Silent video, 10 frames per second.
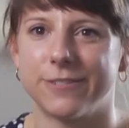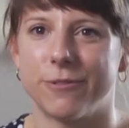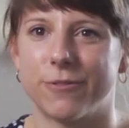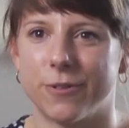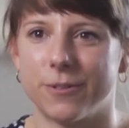
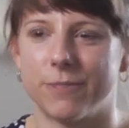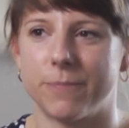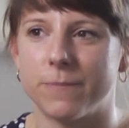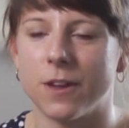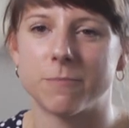We've got
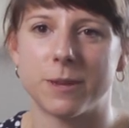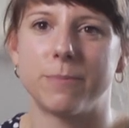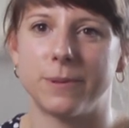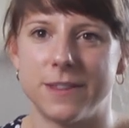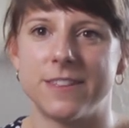young
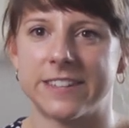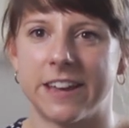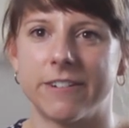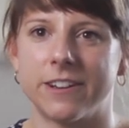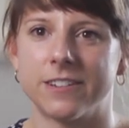people in this
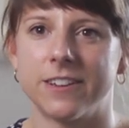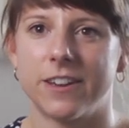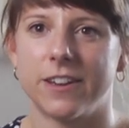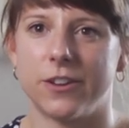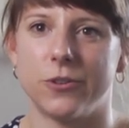area
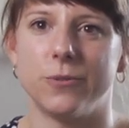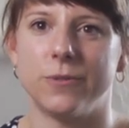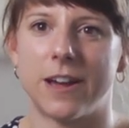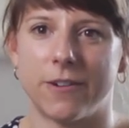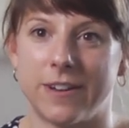who
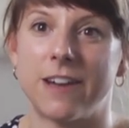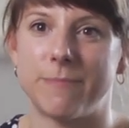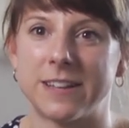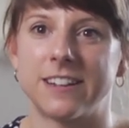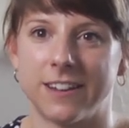now have
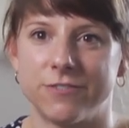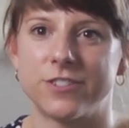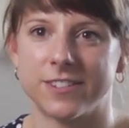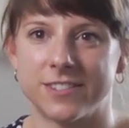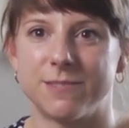better life
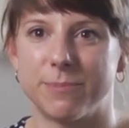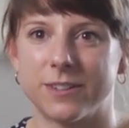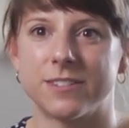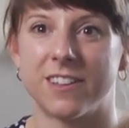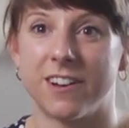chances
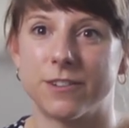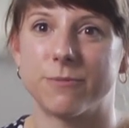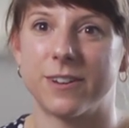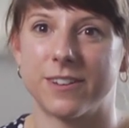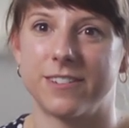because of the hard
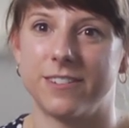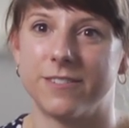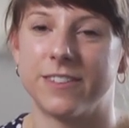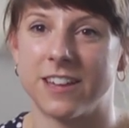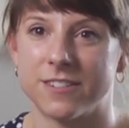work
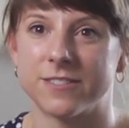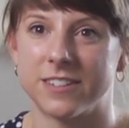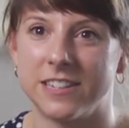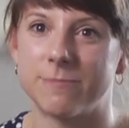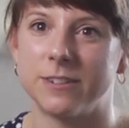of the adults
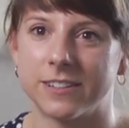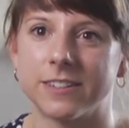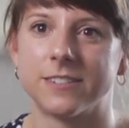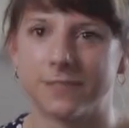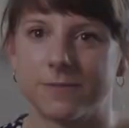in this building.